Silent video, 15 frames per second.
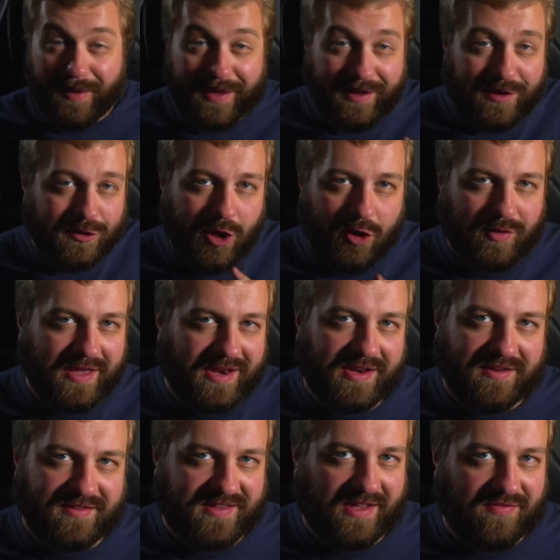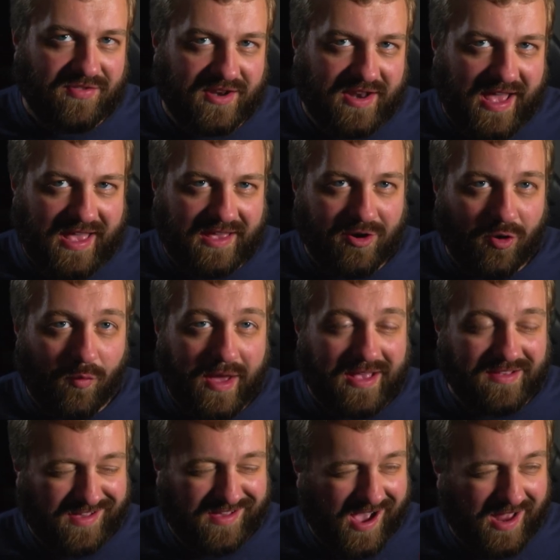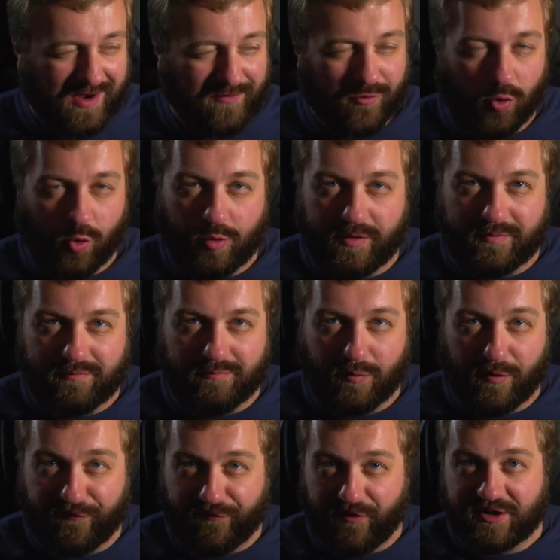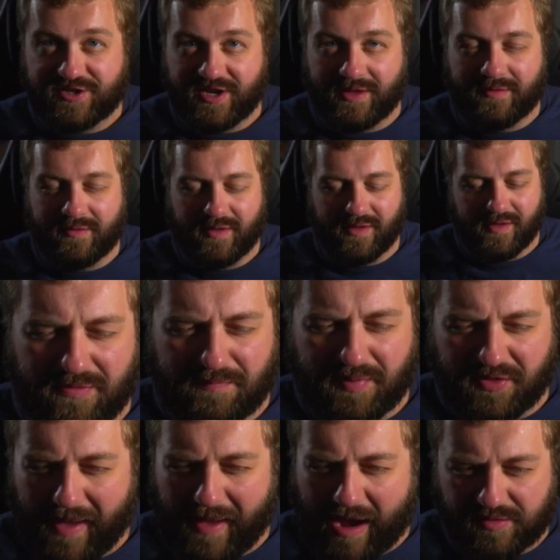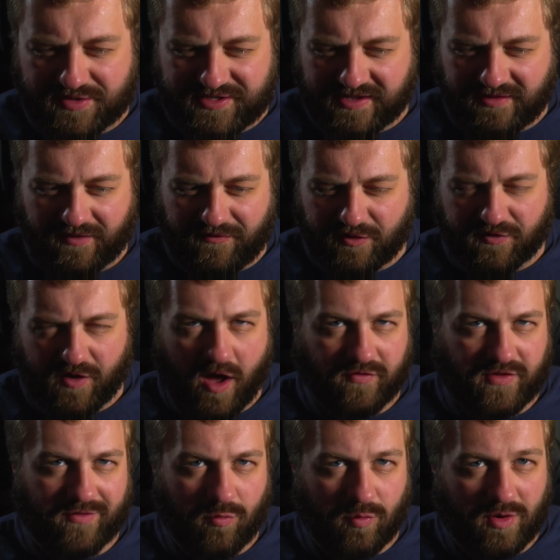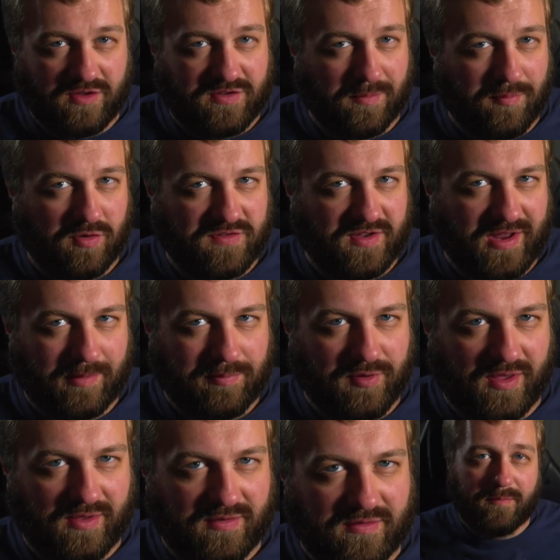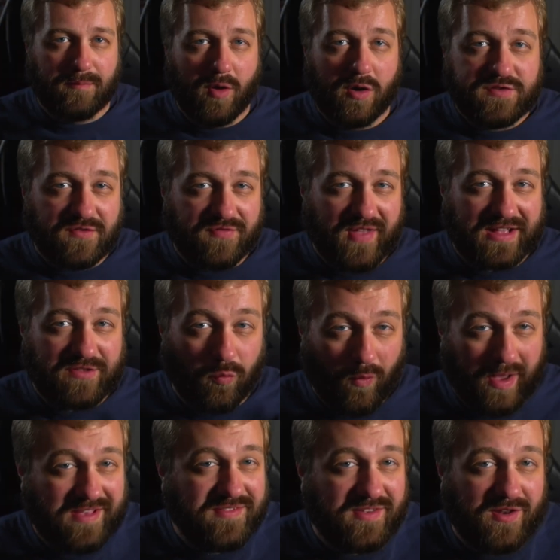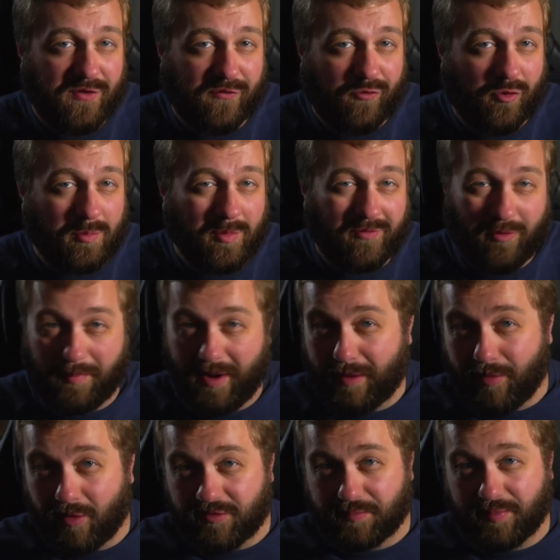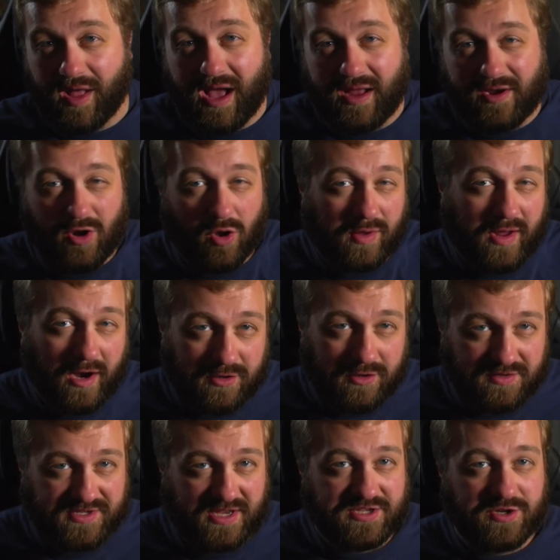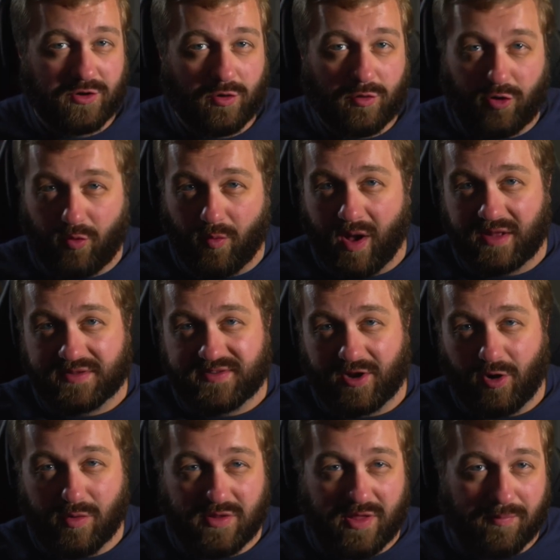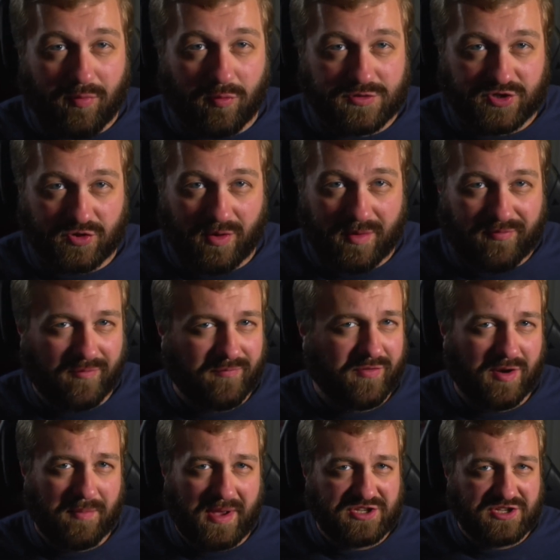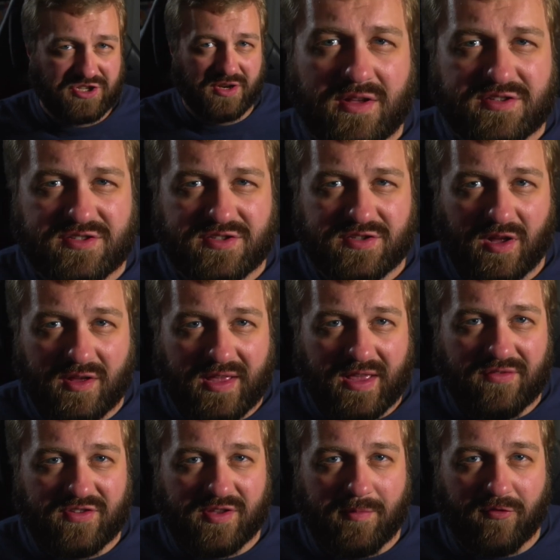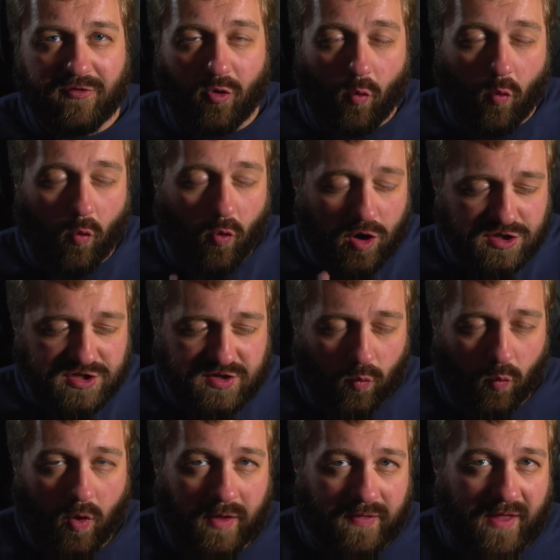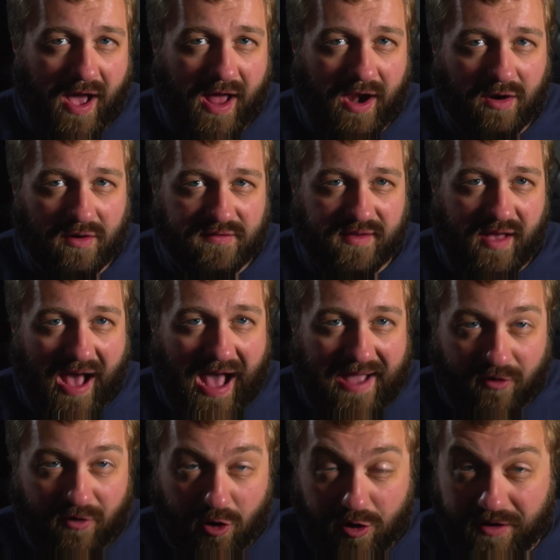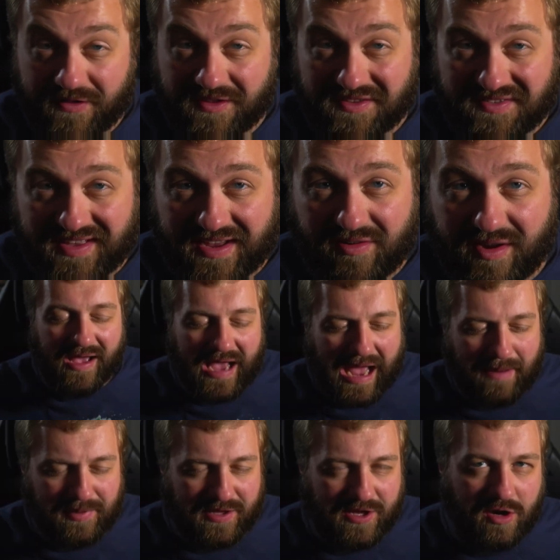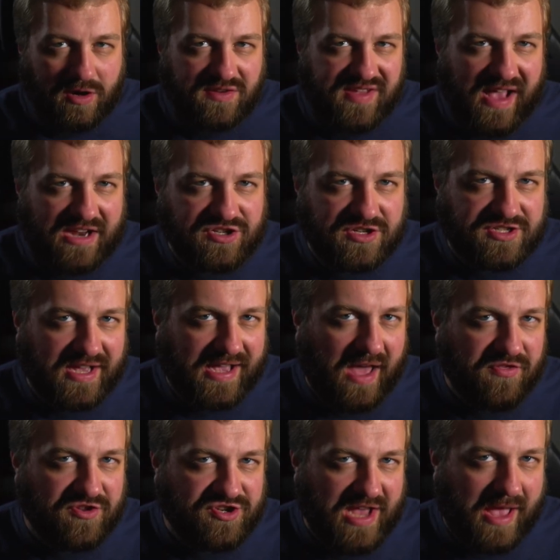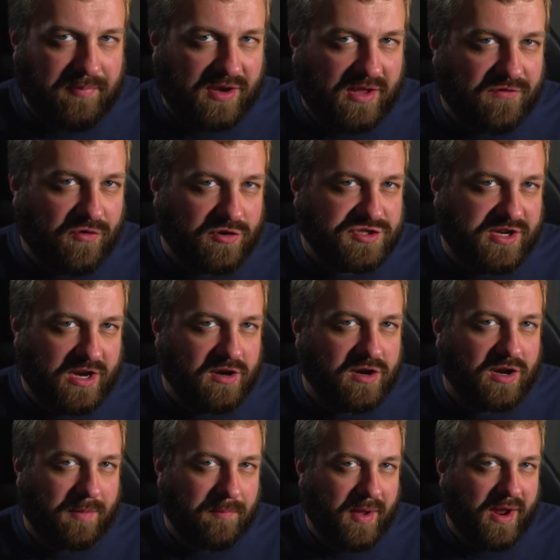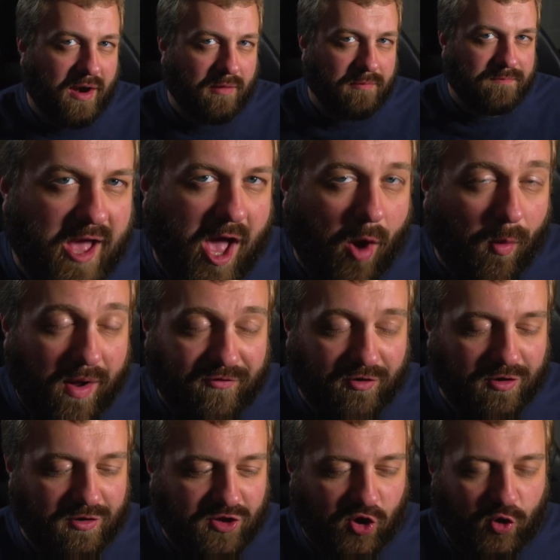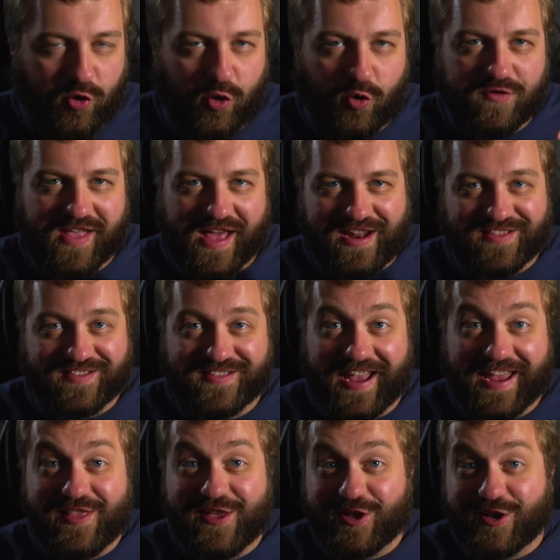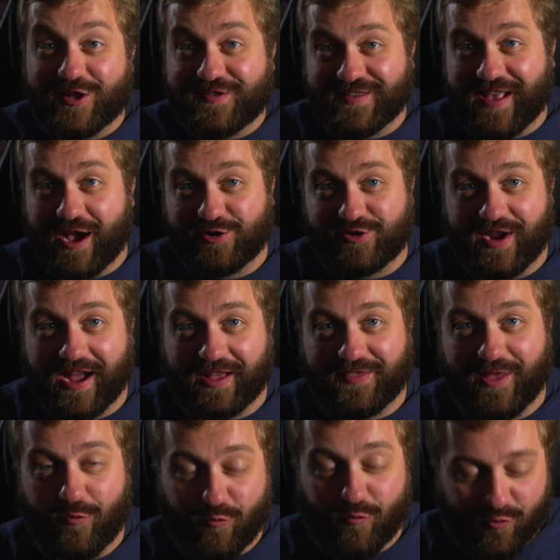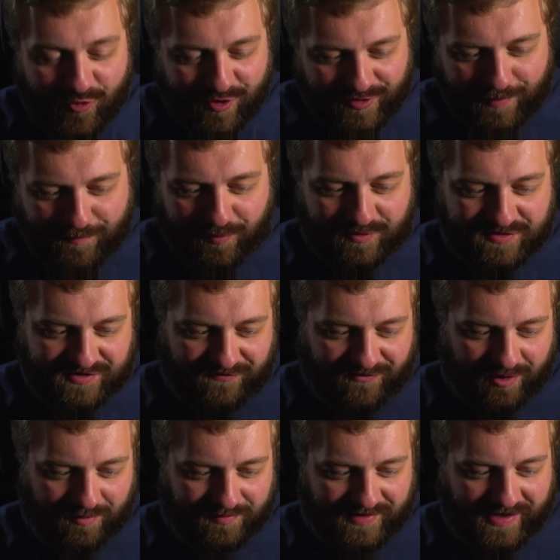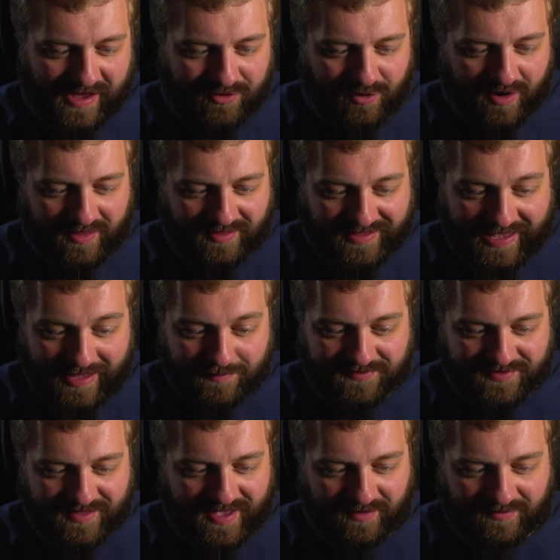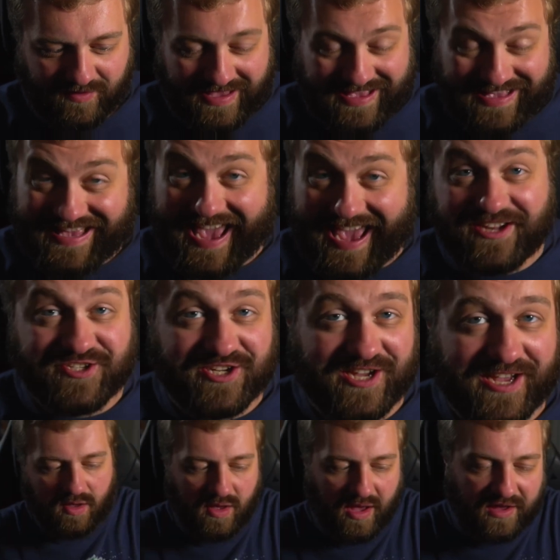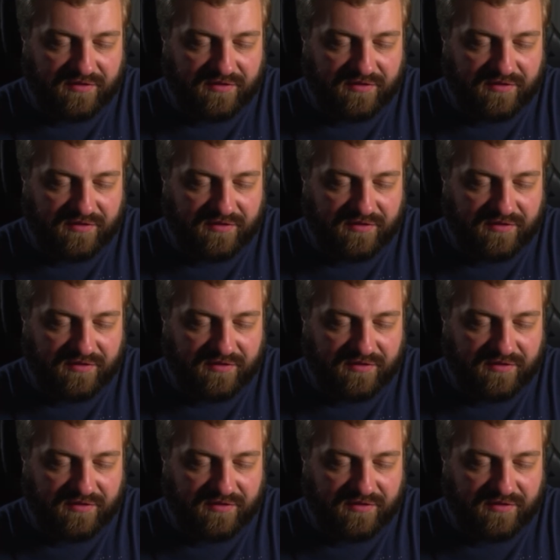Piccolo getting to save the day in a way is kind of cool and refreshing, but the power scaling feels off given when it's supposed to take place. Most of that's wasted in the form of a bare bones plot, no characterization or nuance, and a really poor script from Funimation. Slug gives some of the worst of one-liners I've heard in the series. I'd be curious to actually check out the Japanese version here to compare. However, you lose that insanely good soundtrack that really pulls the film together and keeps things engaging.